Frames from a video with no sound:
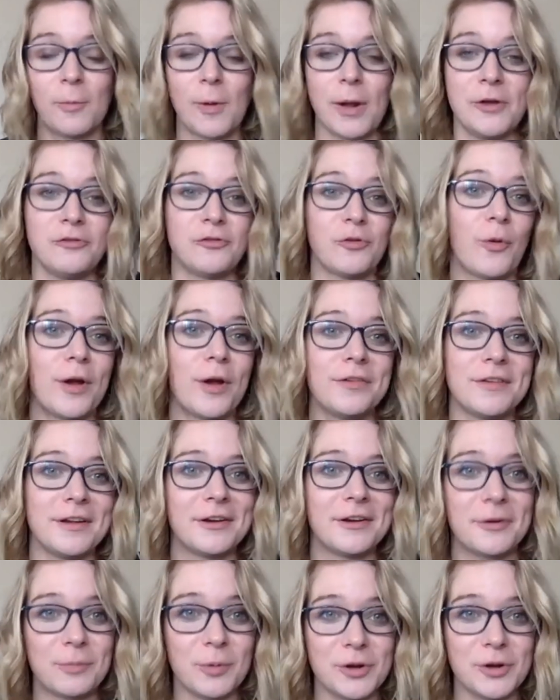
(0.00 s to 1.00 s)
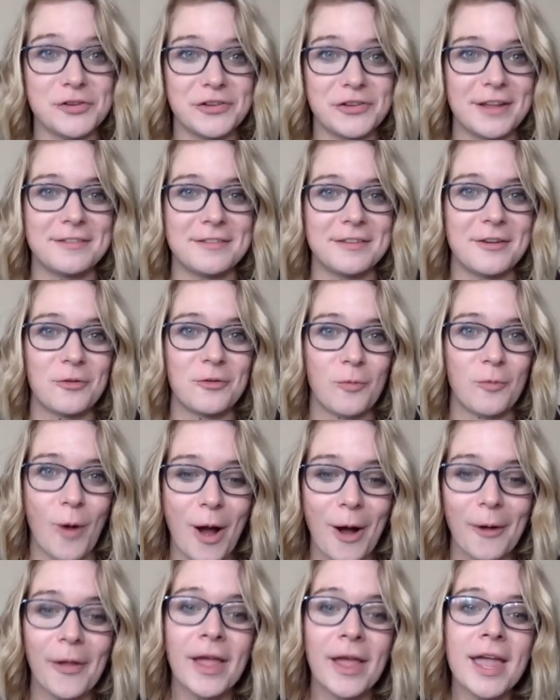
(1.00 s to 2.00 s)
enjoys it and appreciates it as
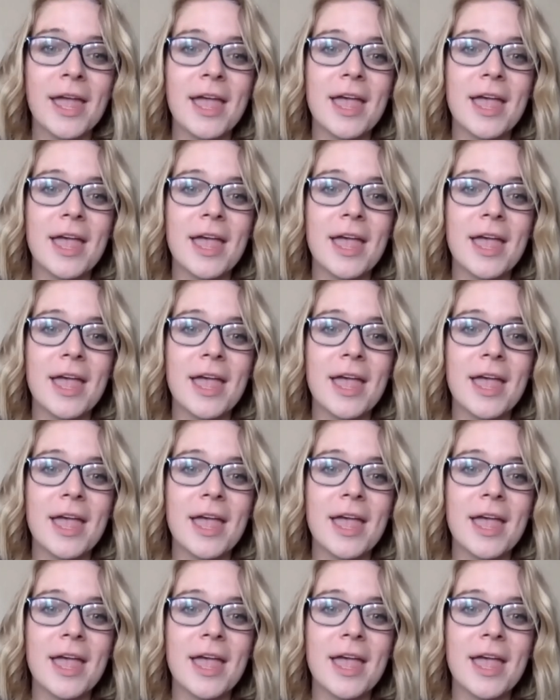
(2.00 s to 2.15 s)
well.